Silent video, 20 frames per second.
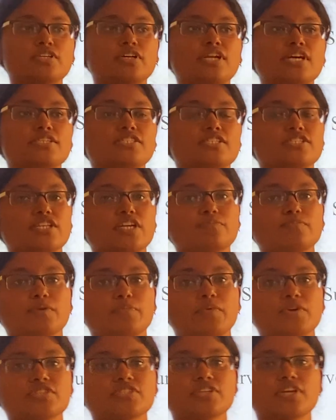assistant
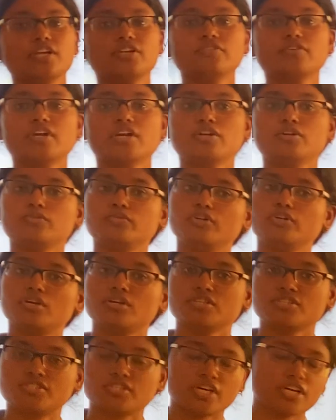professor, and you can do your
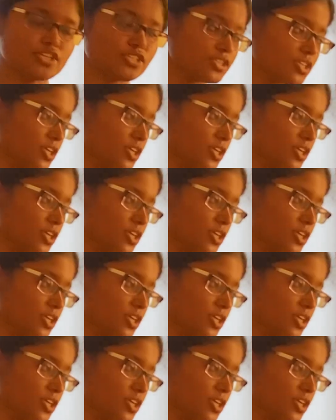research.